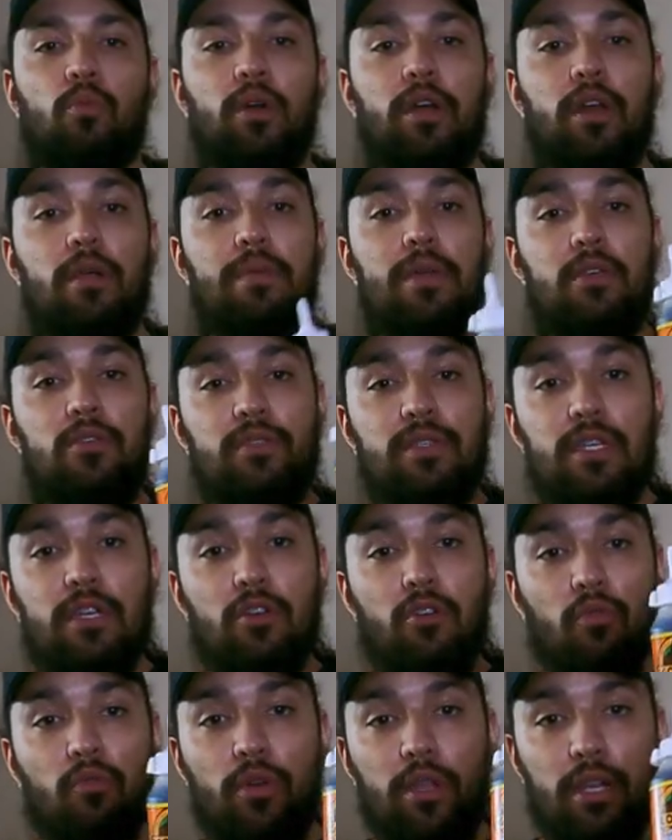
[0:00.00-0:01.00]
We're gonna be
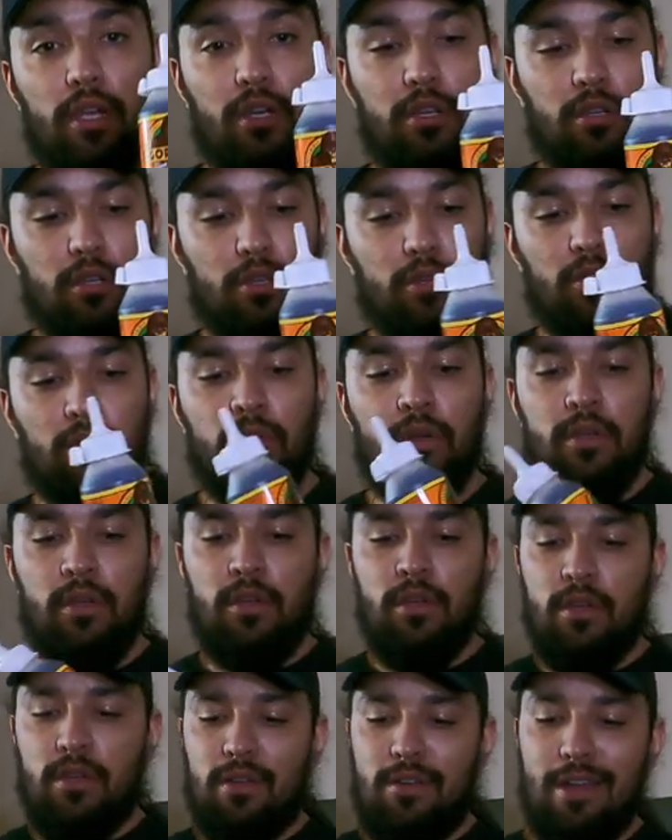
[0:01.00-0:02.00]
using Gorilla Glue.
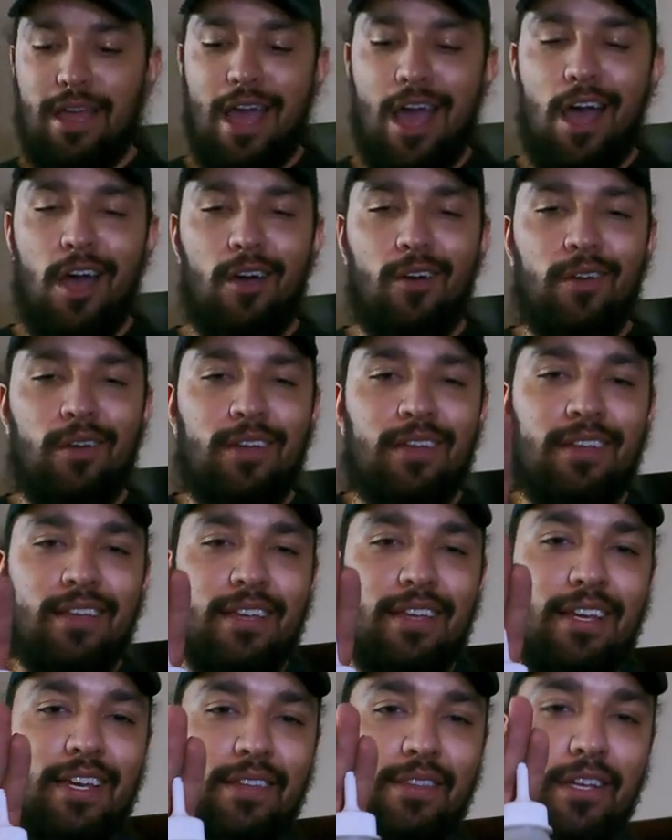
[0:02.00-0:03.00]
Now,
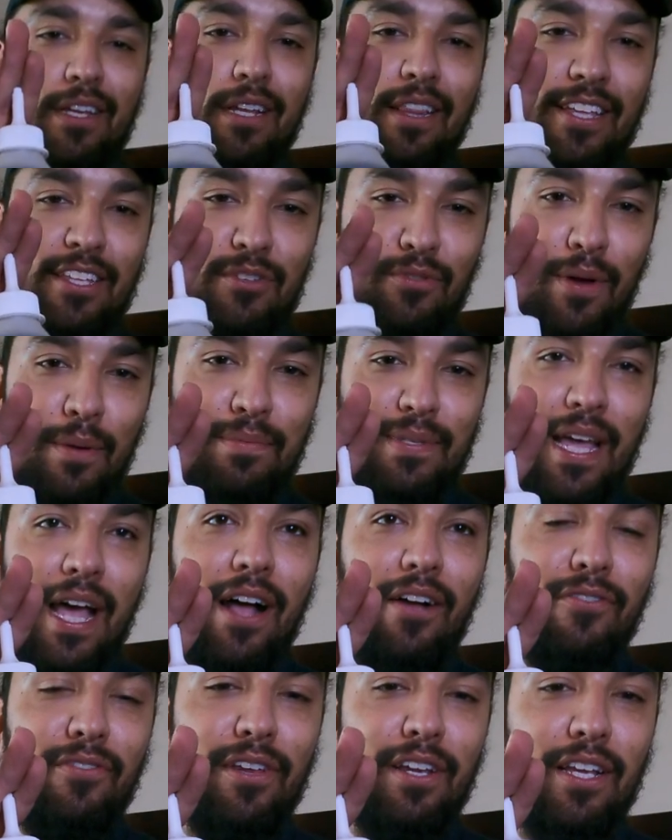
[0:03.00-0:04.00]
in the Clint's
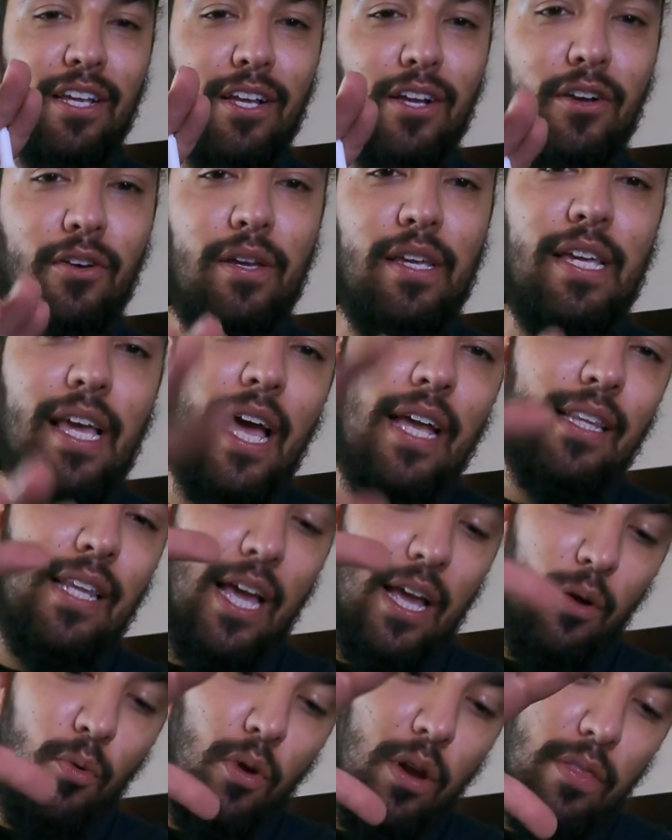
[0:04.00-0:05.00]
Reptile video, he had
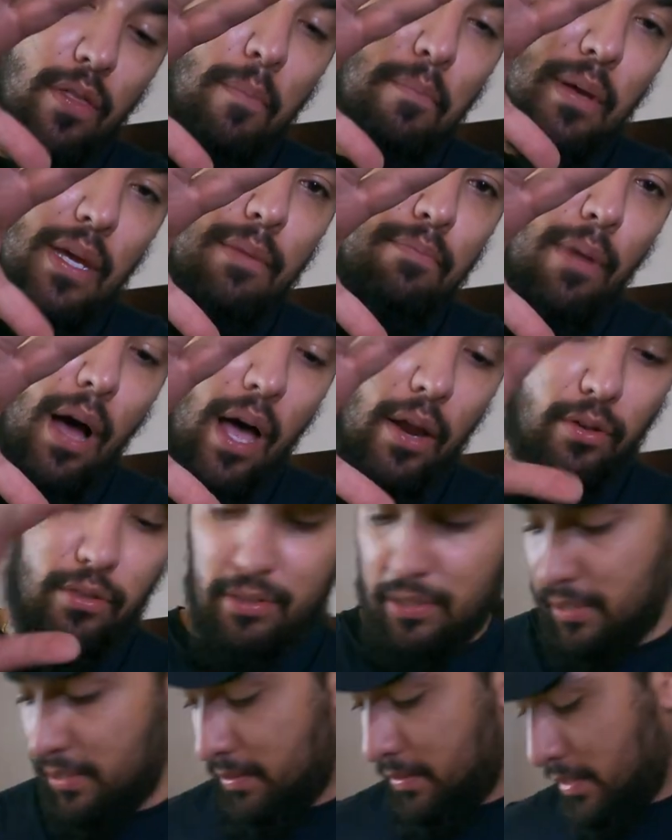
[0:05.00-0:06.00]
like one of the big
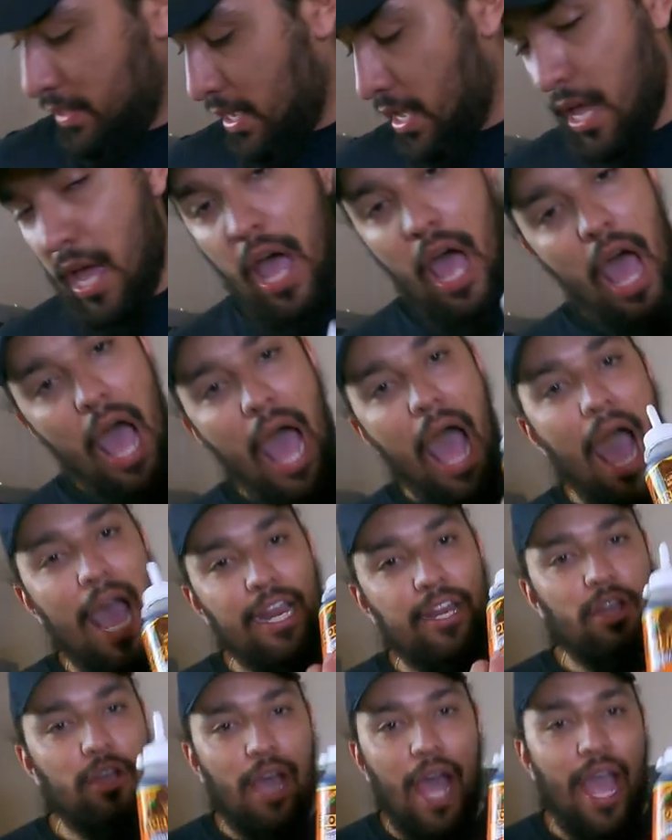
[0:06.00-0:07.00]
bottles.
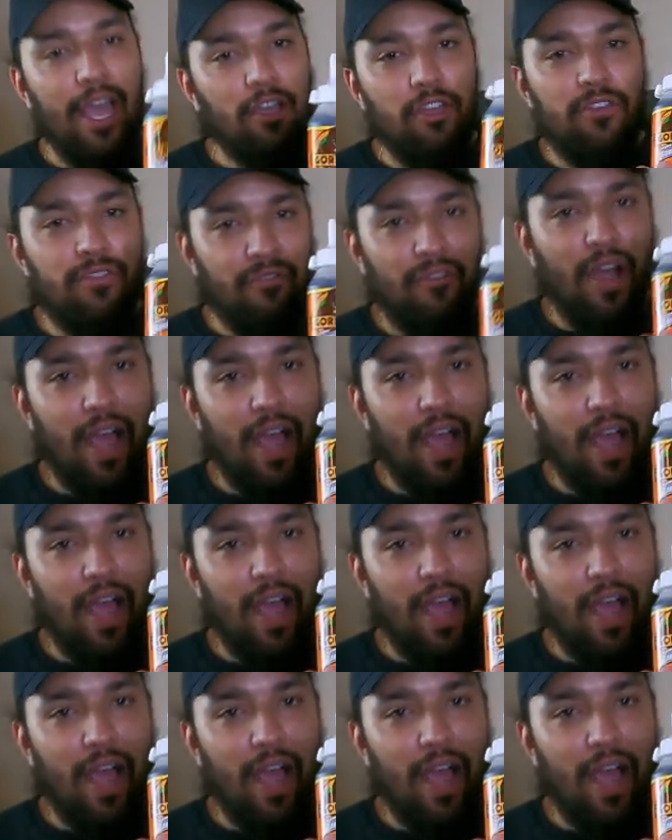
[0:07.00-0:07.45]
I, do, I couldn't